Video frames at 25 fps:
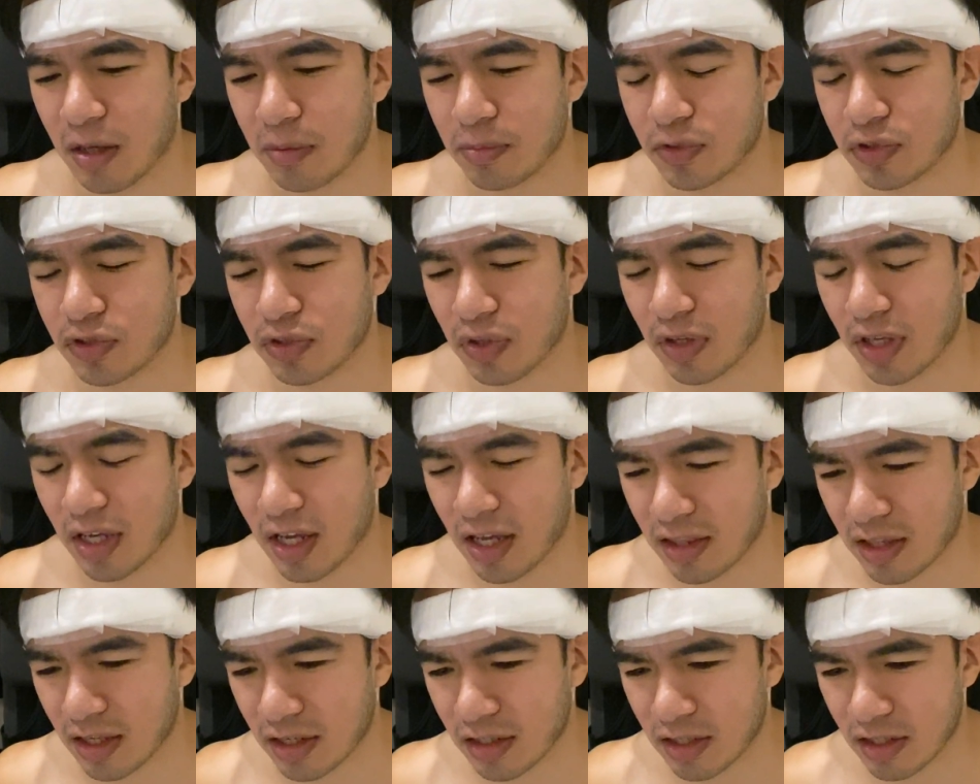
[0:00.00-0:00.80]
So
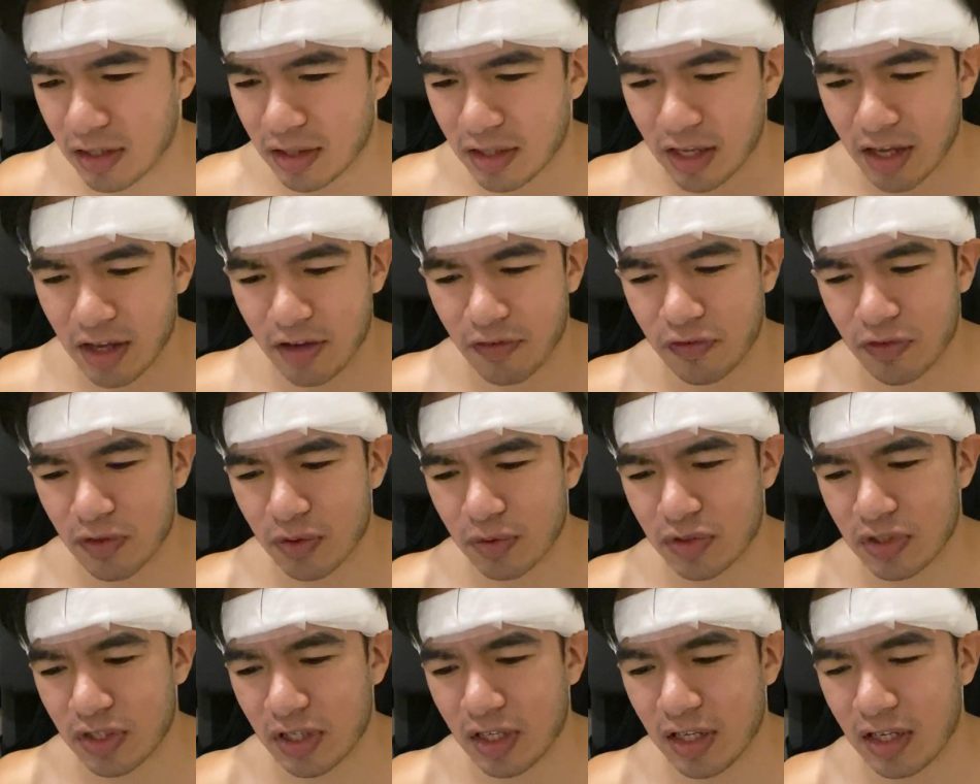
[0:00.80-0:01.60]
yeah, they did the
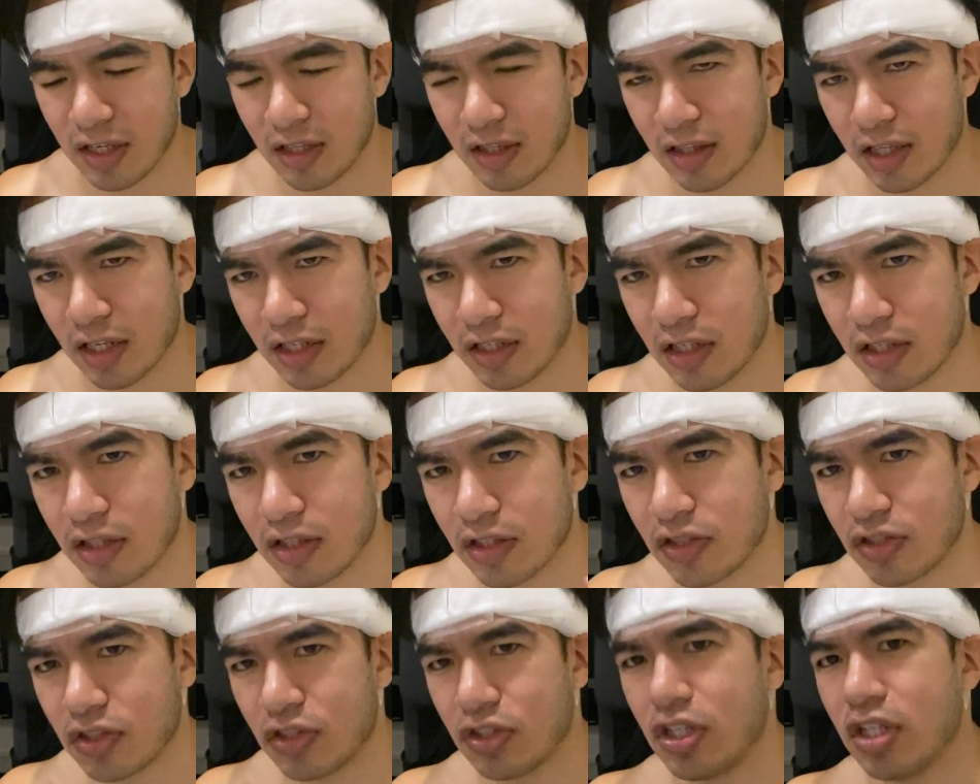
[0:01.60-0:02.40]
FUT, they did
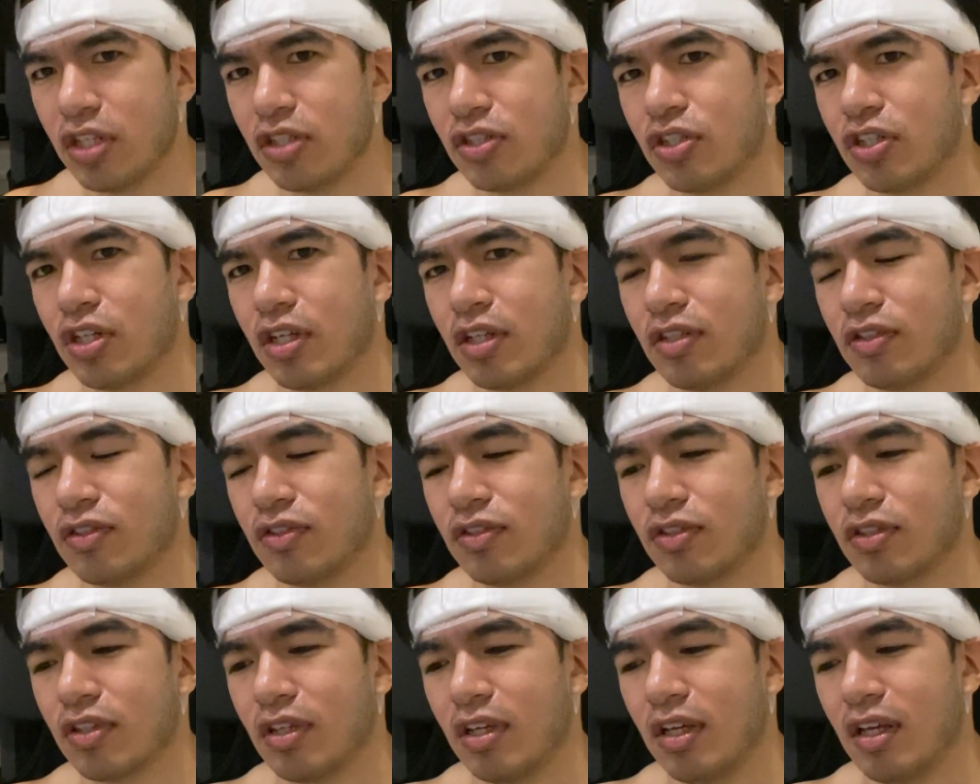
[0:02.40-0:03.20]
the
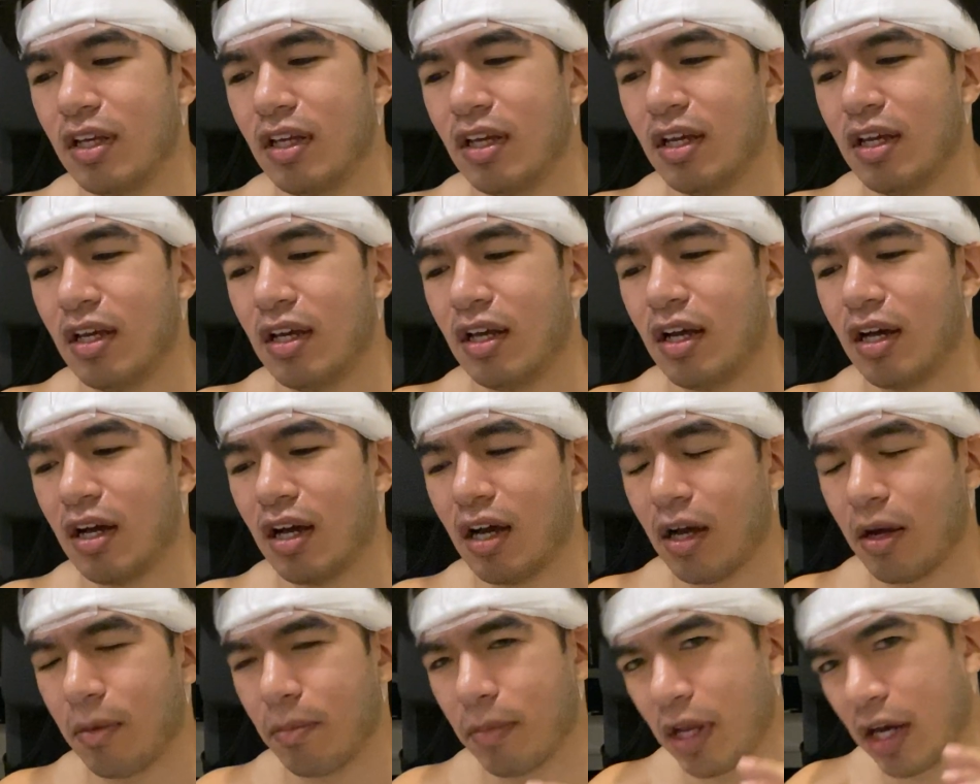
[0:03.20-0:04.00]
stitches,
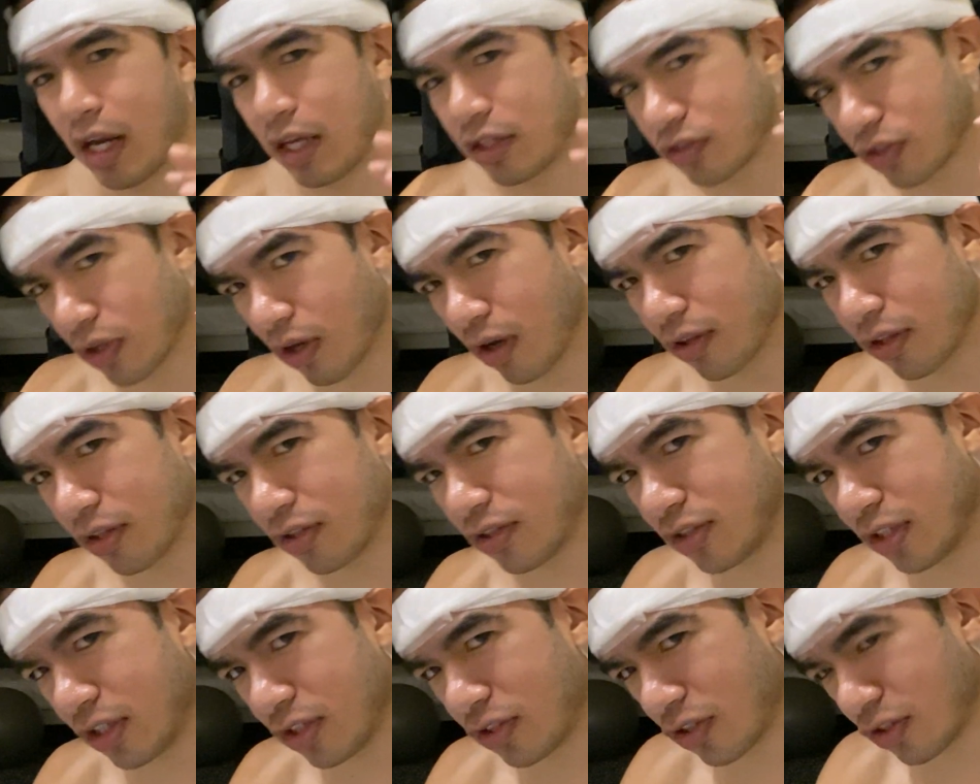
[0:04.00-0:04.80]
and I saw the
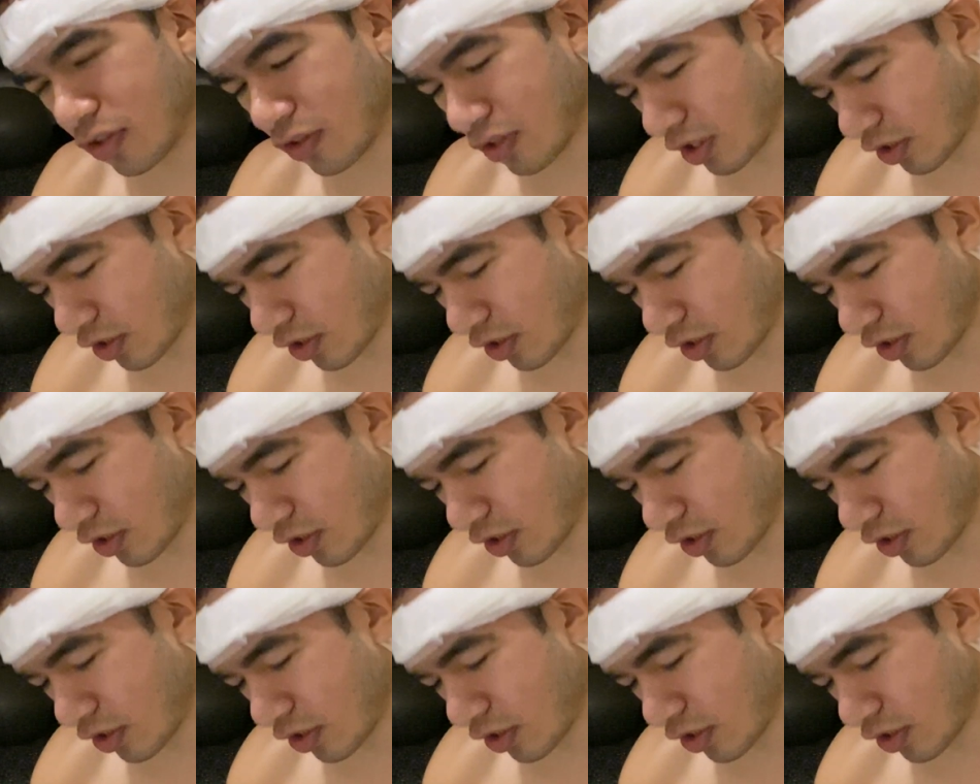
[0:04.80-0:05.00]
stitches.